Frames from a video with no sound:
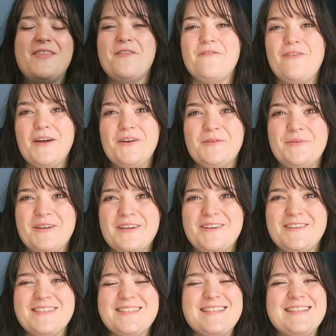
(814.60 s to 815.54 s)
And then the final book
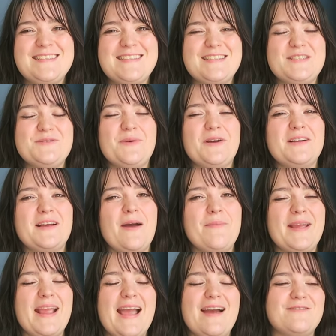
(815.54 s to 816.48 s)
on this list is one
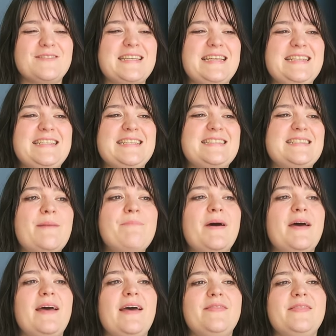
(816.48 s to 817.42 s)
coming out in
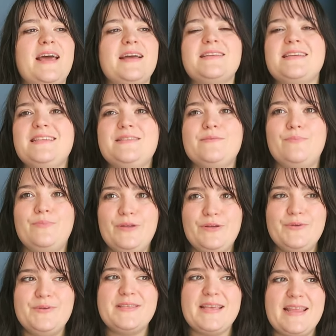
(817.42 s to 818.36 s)
December, and that is
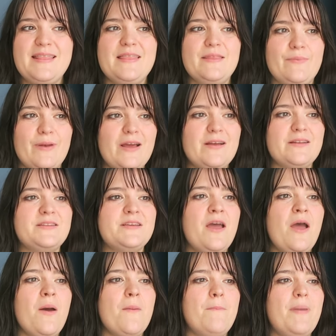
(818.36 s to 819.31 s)
Blues in the Blood
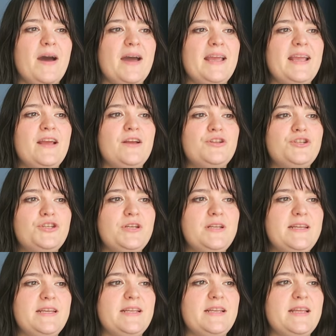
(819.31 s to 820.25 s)
by
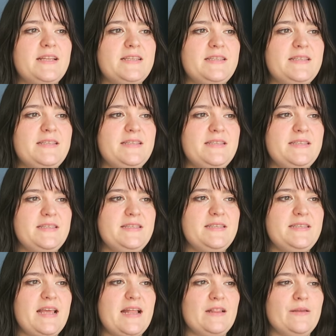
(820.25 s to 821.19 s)
Julien
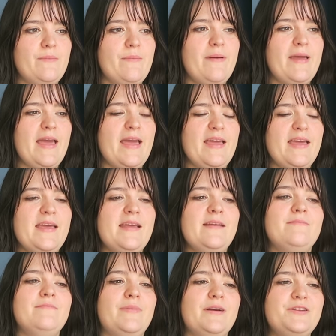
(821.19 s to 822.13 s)
Delmaire,
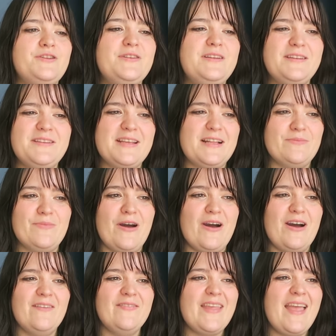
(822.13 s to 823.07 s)

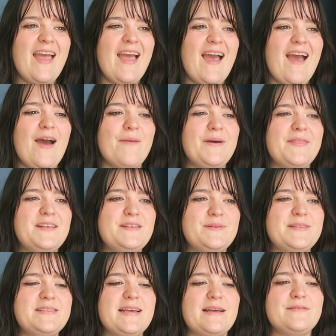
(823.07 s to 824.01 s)
and this
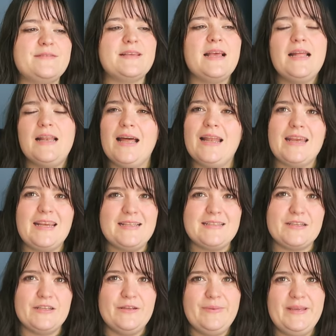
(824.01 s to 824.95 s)
one sounds like
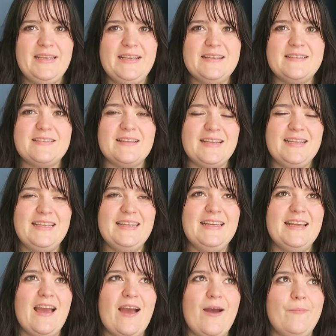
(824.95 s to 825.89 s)
it's going to be
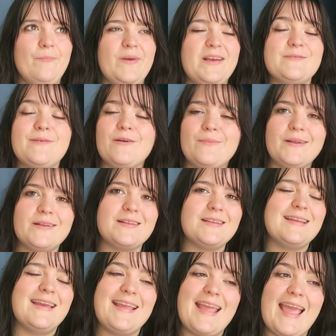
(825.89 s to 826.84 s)
slightly
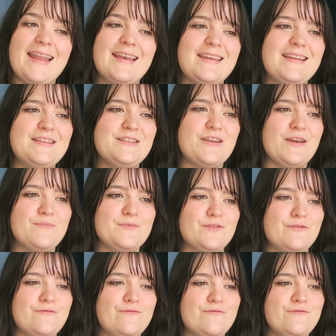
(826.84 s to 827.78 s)
experimental again in terms
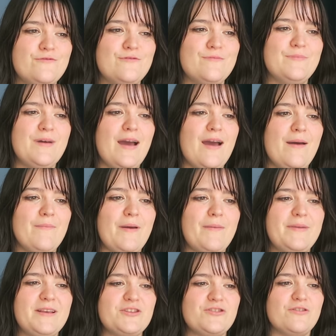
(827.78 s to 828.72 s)
of form, a
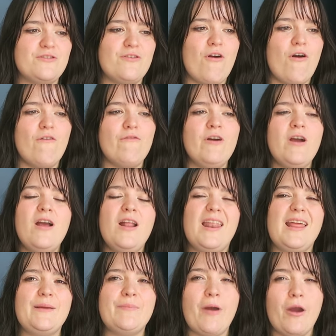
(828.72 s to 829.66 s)
mixture of
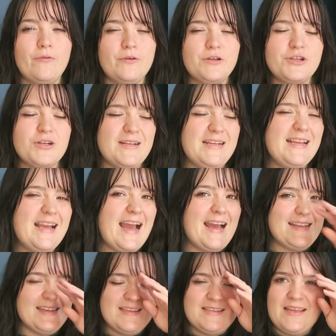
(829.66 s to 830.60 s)
like poetry
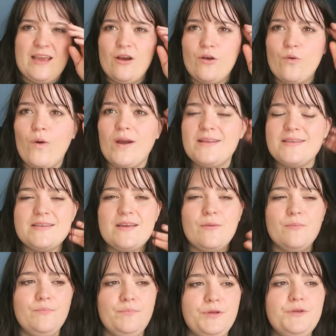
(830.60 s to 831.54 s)
and quite
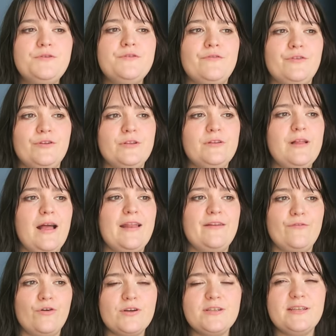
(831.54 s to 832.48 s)
beautiful and
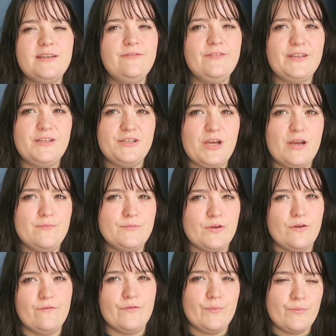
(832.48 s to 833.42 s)
evocative in terms
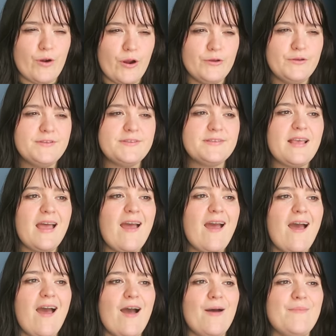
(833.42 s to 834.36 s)
of the prose,
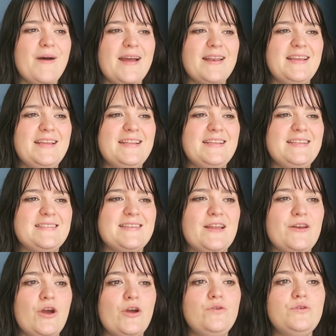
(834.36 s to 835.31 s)
and it is
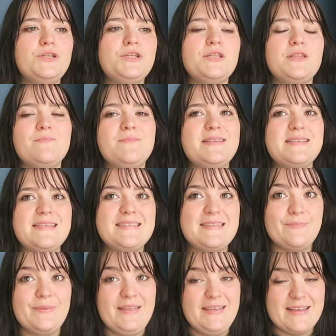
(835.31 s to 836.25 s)
an ode to the
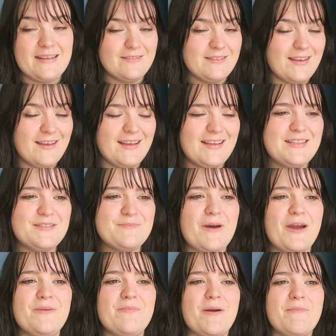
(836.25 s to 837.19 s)
Mississippi Delta
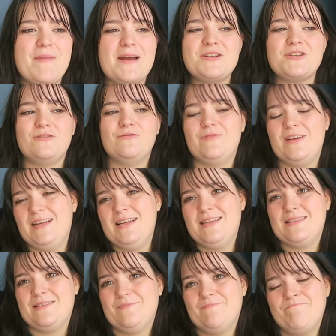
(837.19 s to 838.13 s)
inspired by magical
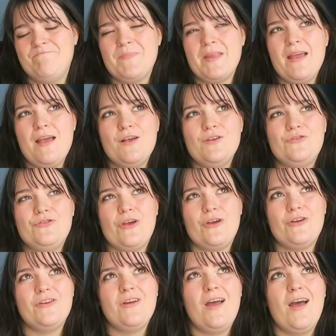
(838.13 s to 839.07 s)
realism.
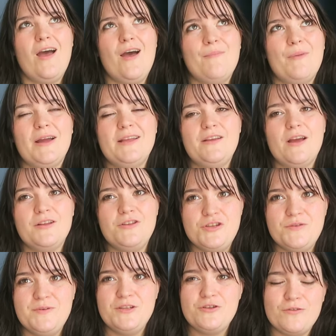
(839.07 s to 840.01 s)
So I
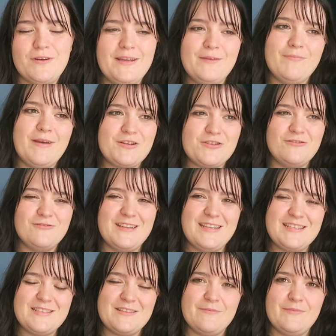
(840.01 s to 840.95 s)
do enjoy magical
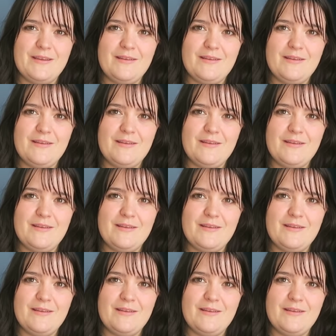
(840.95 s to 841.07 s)
realism.